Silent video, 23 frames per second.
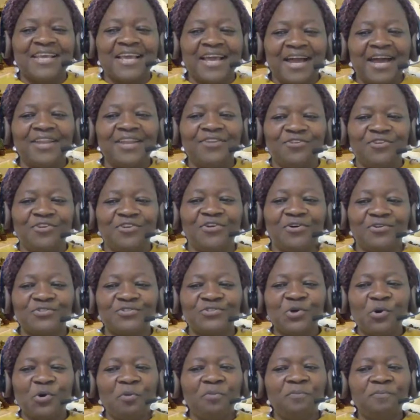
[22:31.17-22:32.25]
And
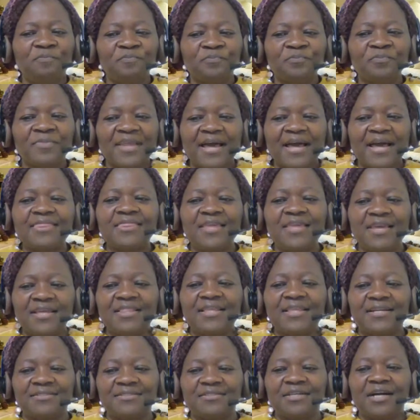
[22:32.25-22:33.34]
so I think
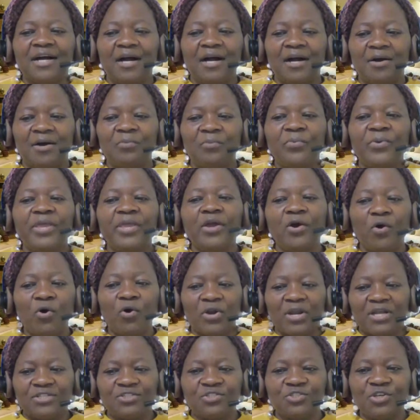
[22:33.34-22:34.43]
that we
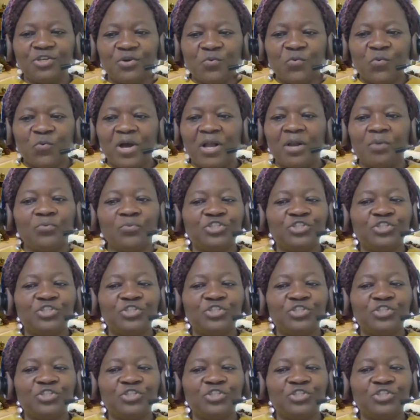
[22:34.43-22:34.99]
all are doing well.